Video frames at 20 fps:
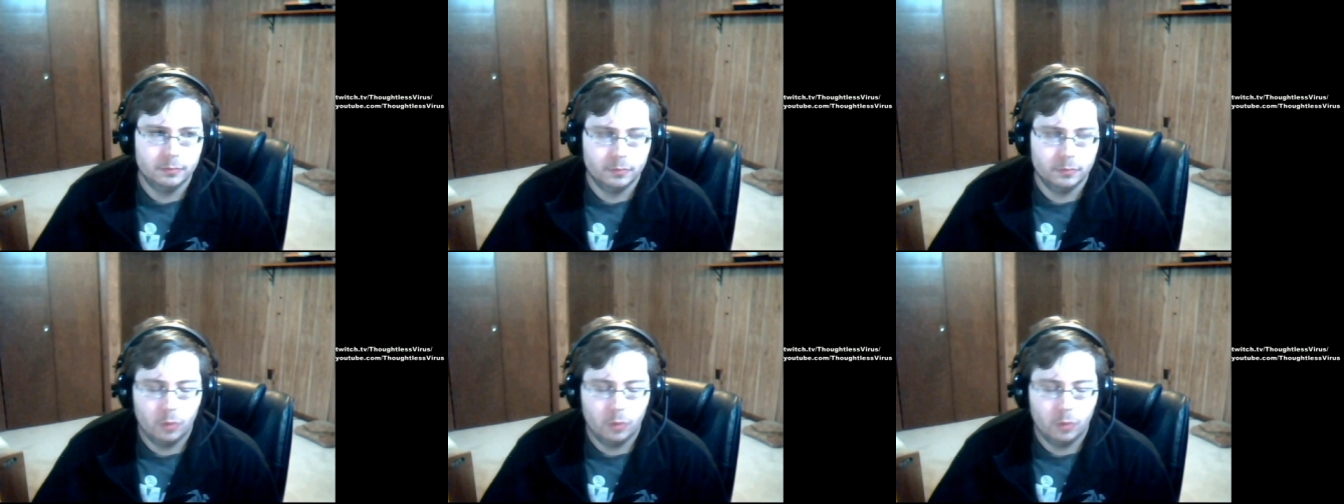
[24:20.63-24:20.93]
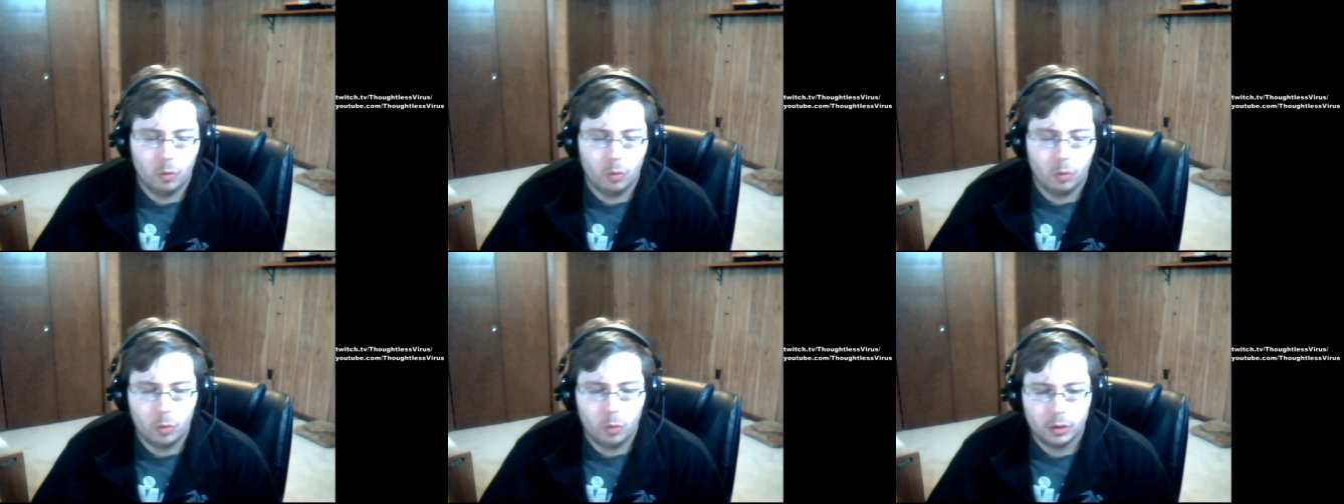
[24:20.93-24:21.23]

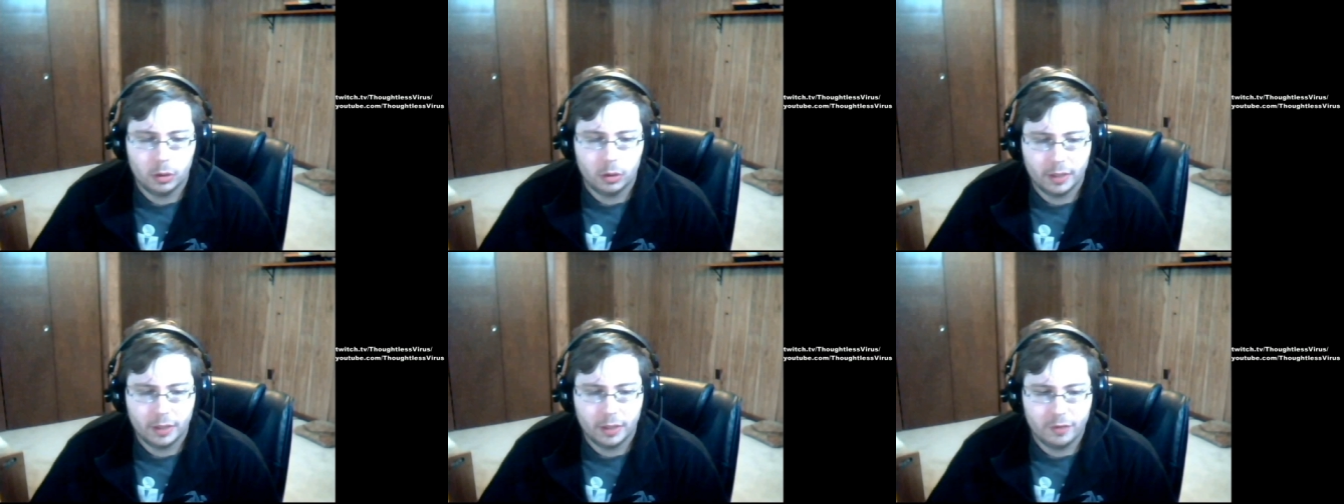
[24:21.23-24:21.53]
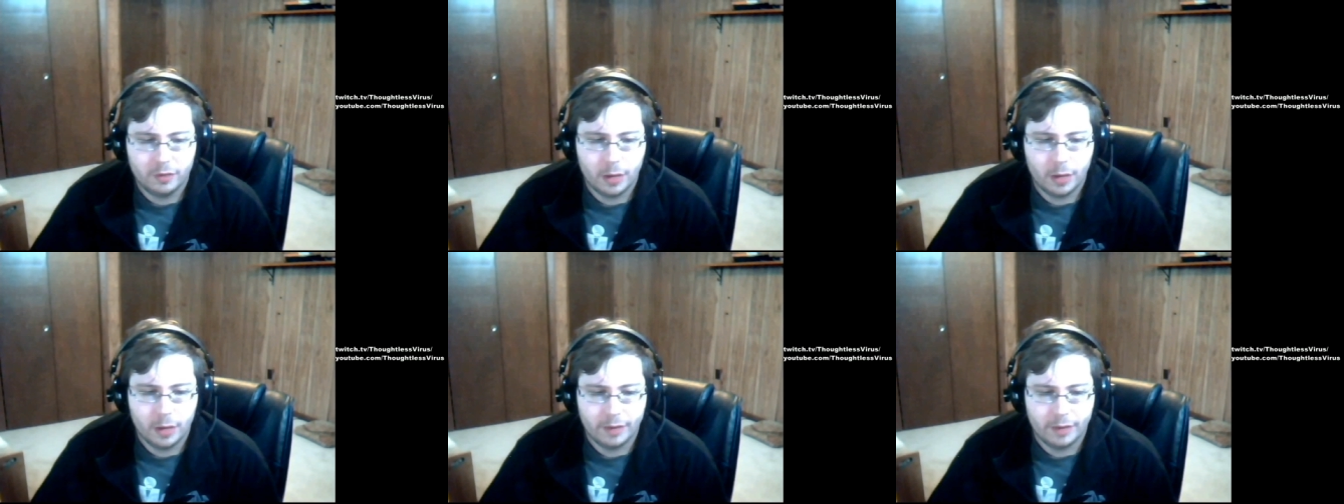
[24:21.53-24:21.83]
Or if
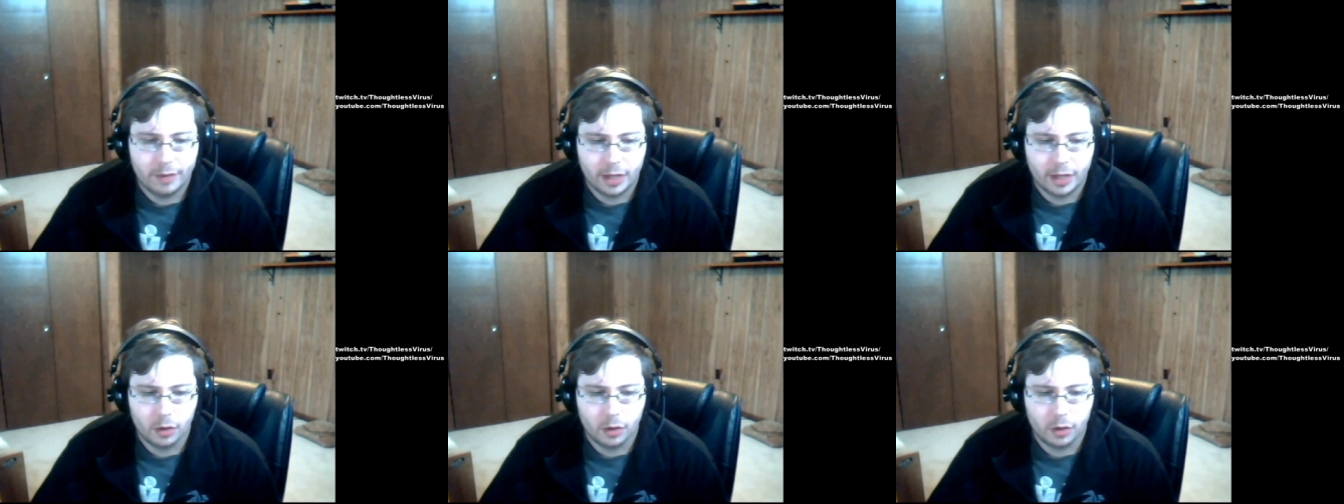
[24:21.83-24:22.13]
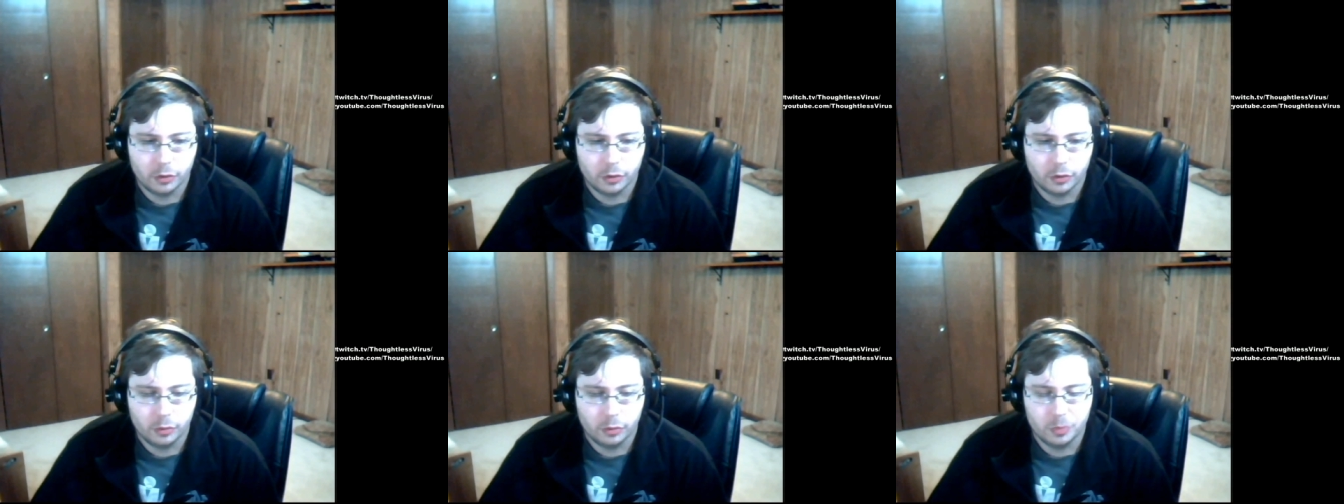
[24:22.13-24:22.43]
you have a
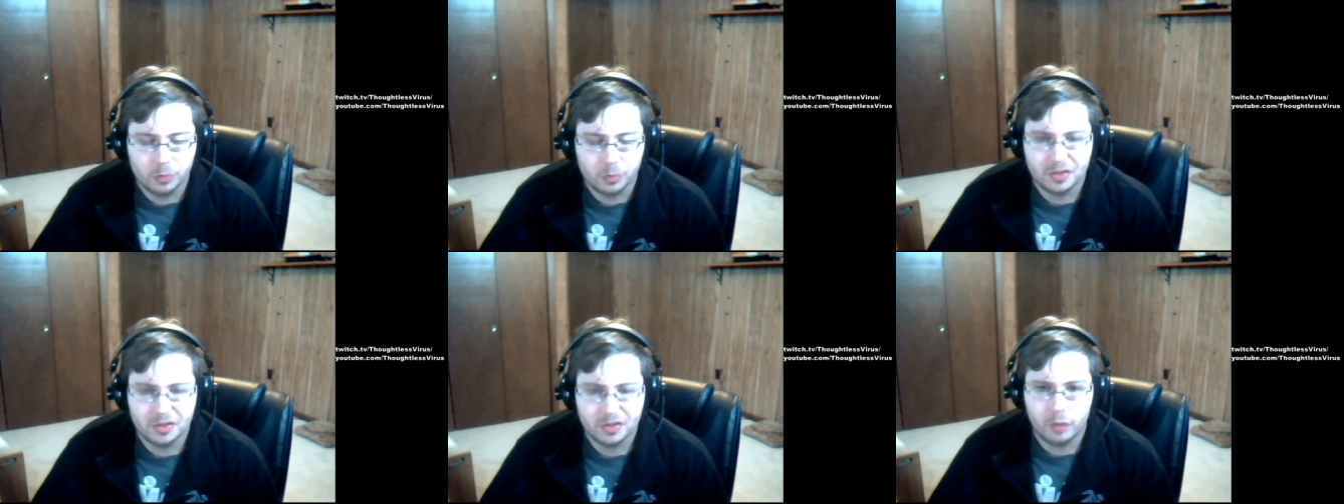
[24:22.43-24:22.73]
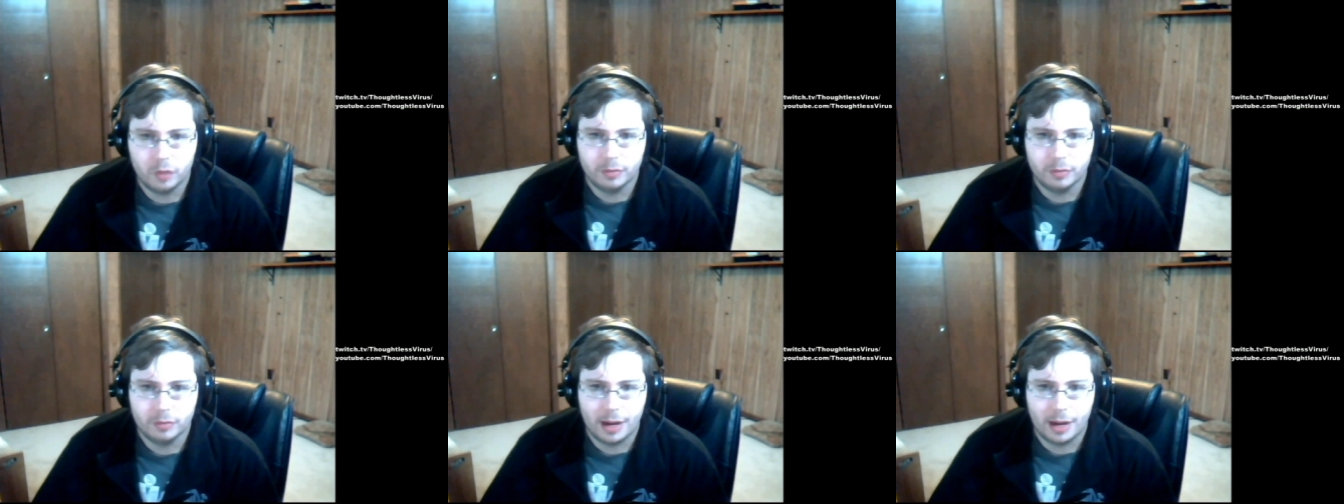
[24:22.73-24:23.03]
character who's
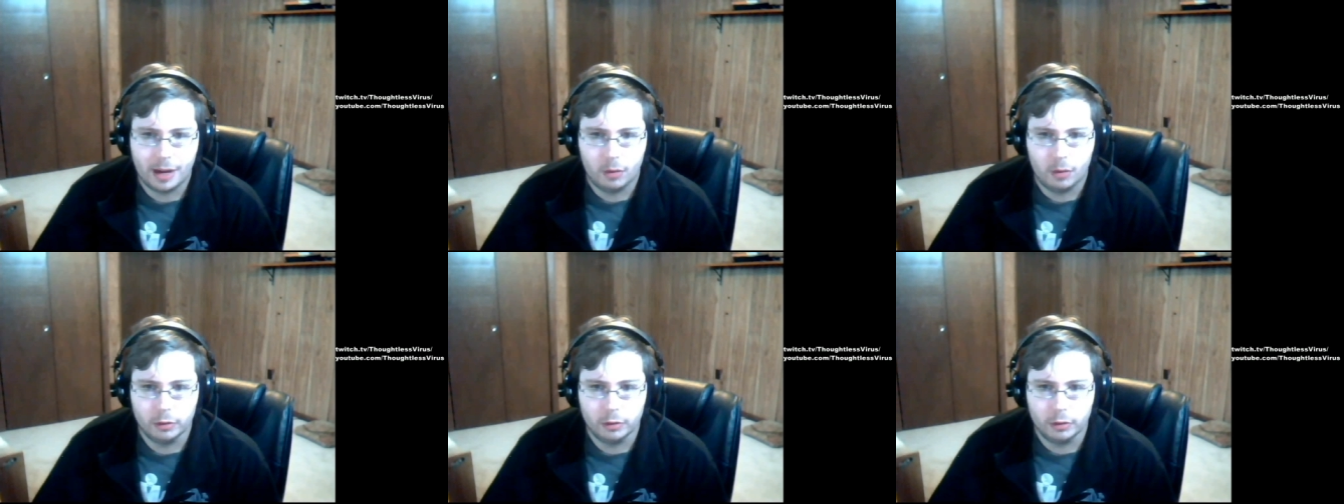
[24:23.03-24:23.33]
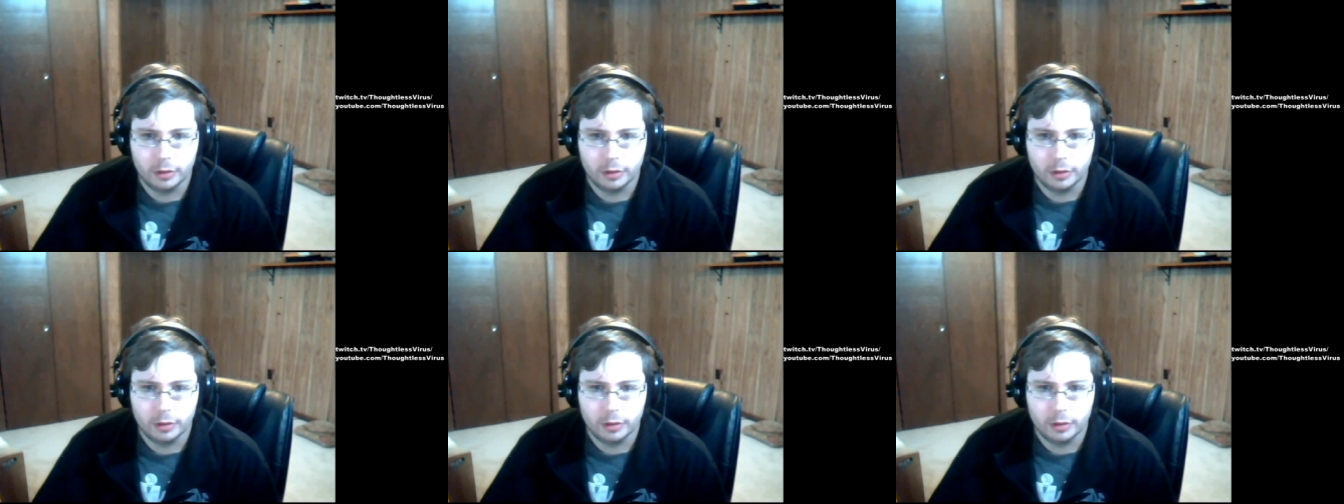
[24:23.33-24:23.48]
overpowered